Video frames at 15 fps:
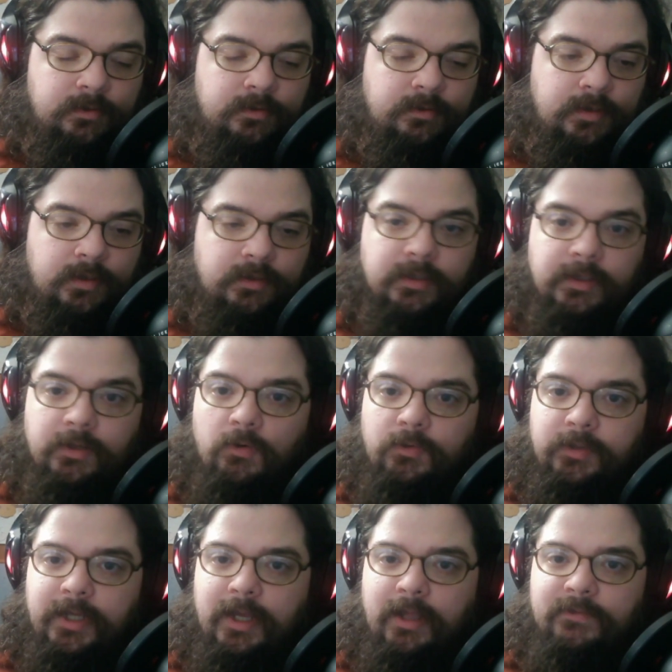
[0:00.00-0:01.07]
that the
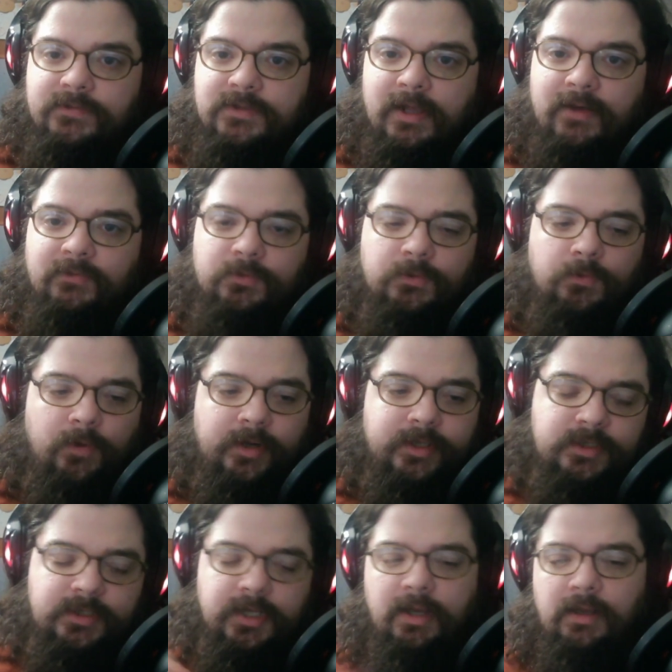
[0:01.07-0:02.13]
only elves left would want to
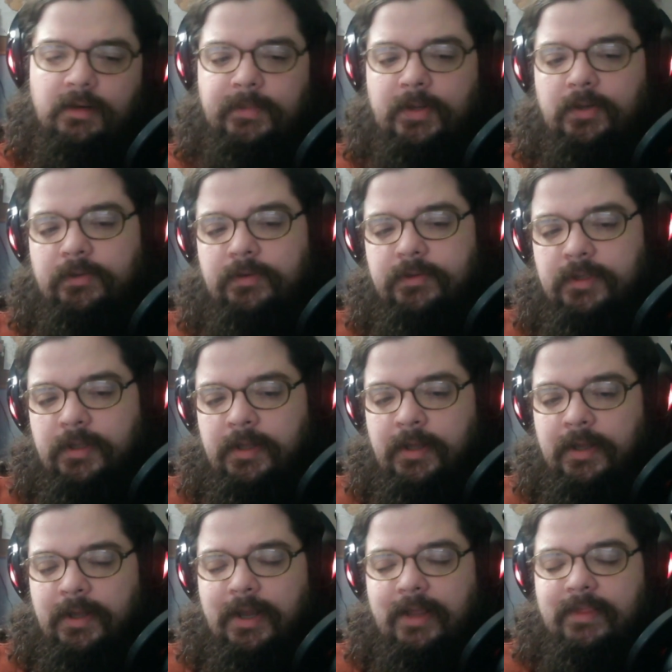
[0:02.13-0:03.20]
stay in Middle Earth.
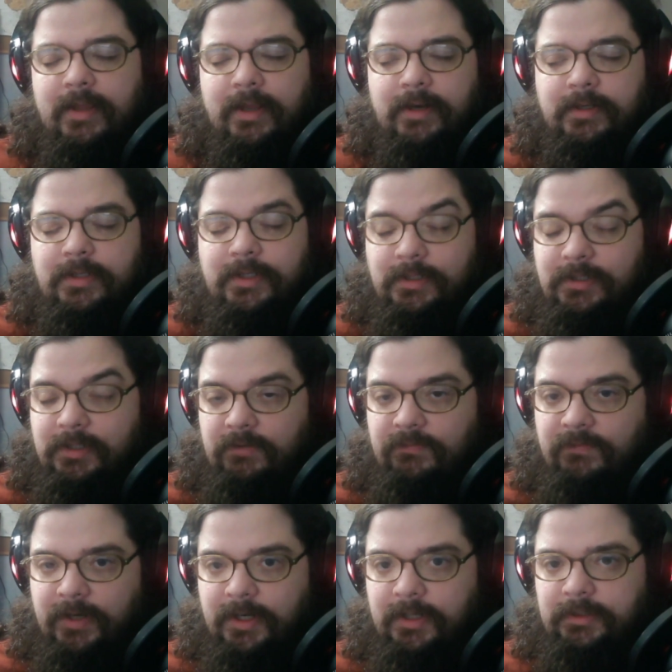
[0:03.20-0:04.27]
And then he did
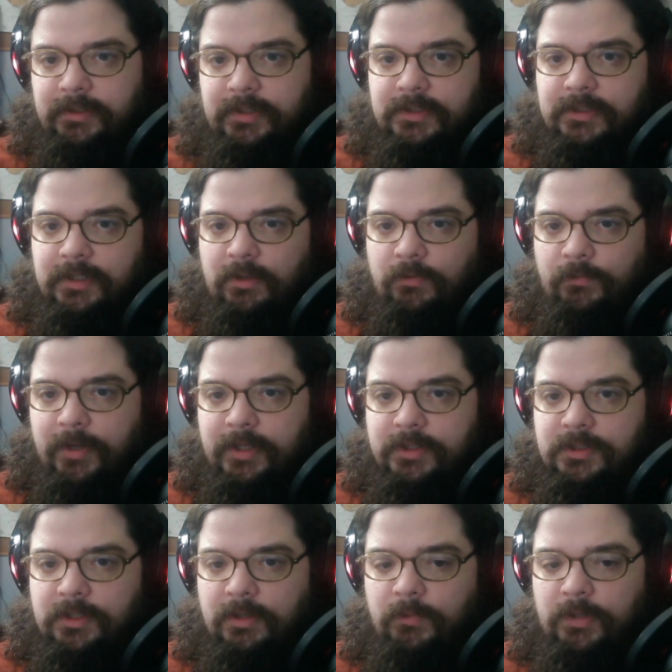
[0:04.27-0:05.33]
finally sail
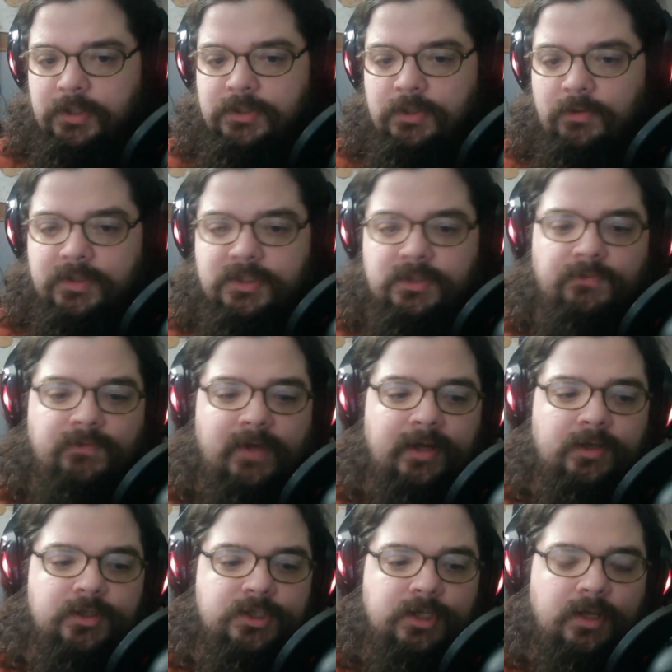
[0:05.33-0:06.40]
west on what is known as the
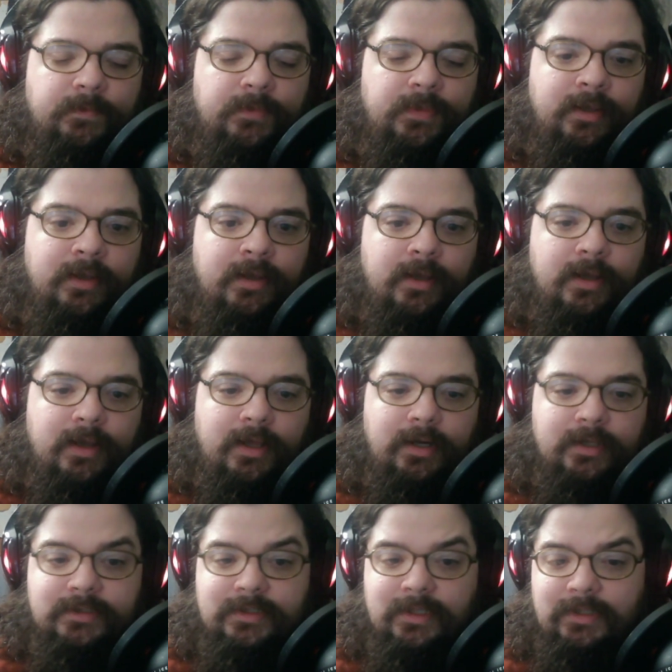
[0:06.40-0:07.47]
final ship, and
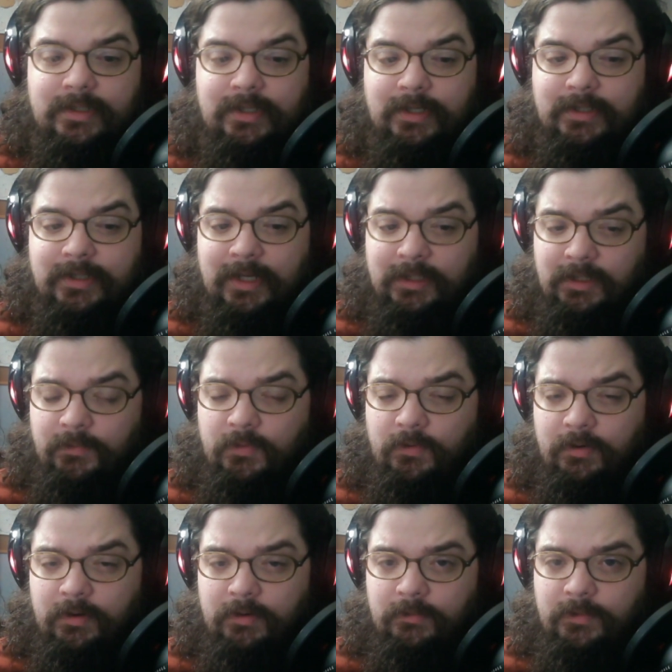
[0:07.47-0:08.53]
it said that he had
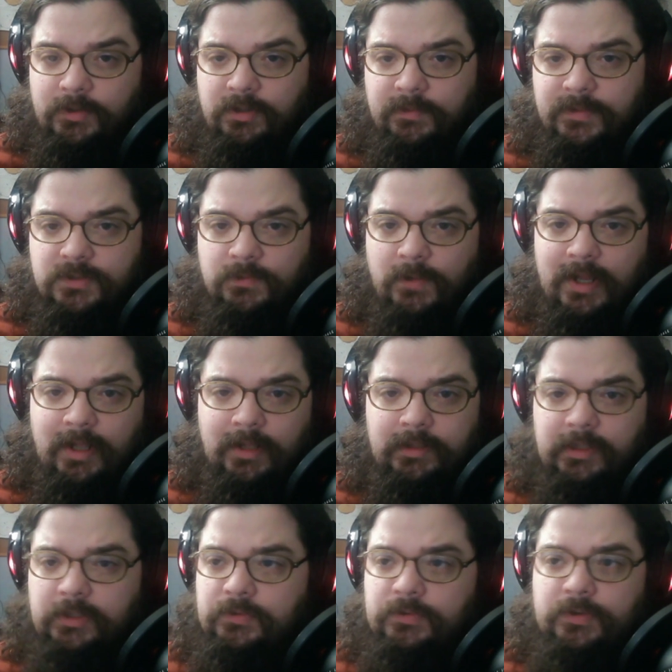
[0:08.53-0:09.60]
Celeborn with him as well,
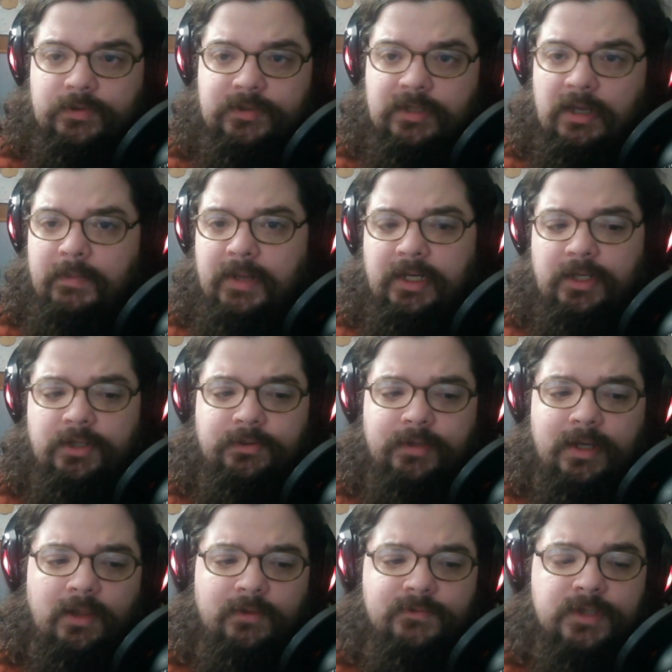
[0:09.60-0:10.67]
and who knows how many other
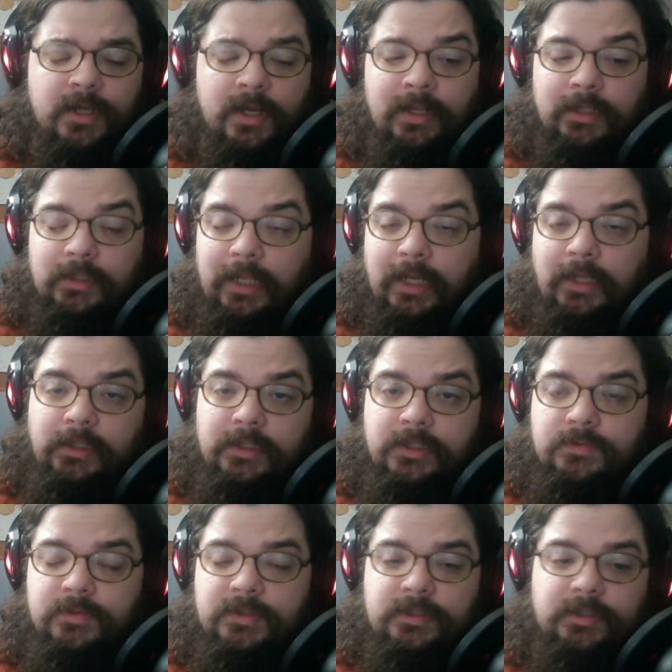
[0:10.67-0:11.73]
elves.
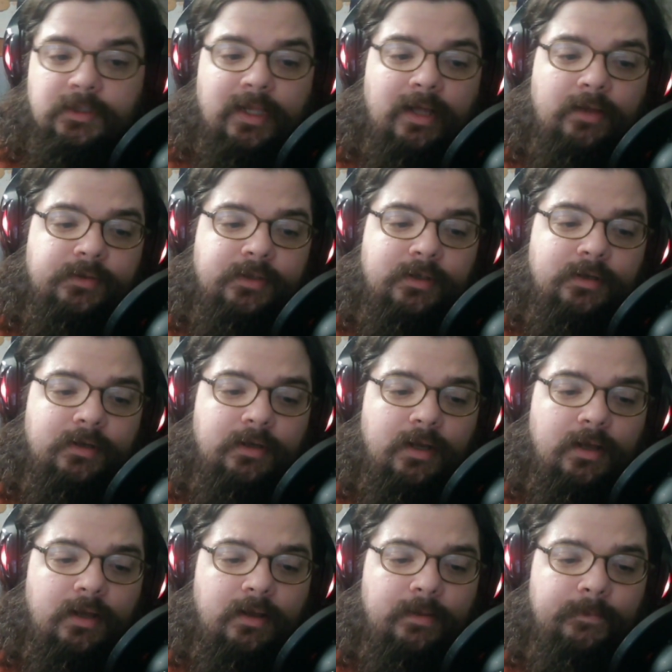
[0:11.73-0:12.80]
Legolas was still out there.
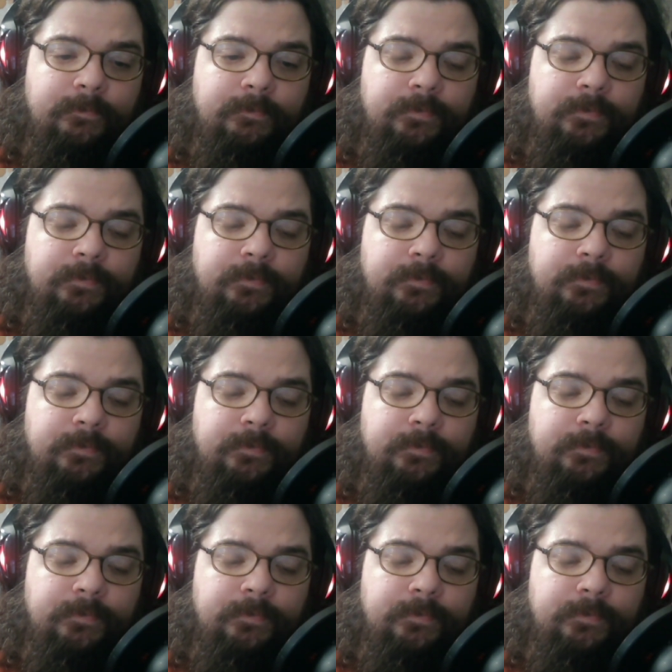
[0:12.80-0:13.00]
Um,